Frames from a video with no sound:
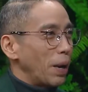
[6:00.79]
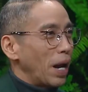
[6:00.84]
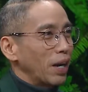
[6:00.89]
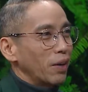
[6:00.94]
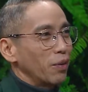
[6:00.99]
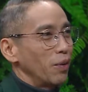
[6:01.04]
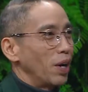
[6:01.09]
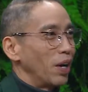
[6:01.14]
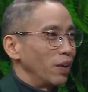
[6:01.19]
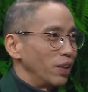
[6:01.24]

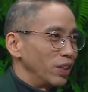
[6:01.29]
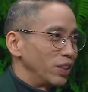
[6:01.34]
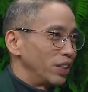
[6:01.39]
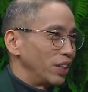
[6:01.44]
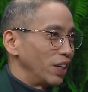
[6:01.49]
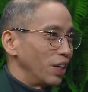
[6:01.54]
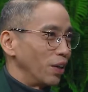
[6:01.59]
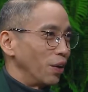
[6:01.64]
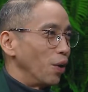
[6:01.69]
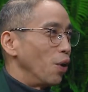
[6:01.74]
background is
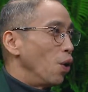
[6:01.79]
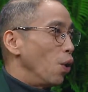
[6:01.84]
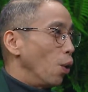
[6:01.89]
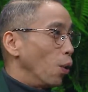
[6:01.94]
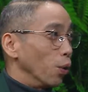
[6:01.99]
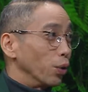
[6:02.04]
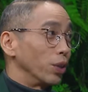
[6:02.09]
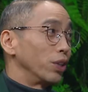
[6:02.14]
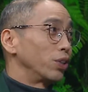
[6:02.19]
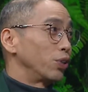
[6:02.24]
here,
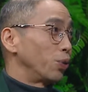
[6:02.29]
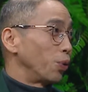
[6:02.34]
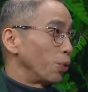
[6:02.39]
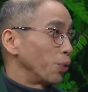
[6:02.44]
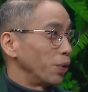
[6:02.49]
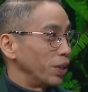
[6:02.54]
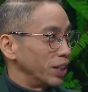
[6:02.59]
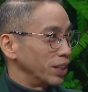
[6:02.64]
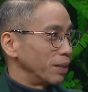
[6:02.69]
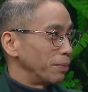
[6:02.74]
or the
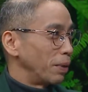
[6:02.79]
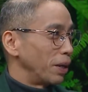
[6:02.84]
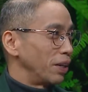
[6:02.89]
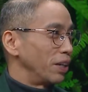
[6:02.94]
story is about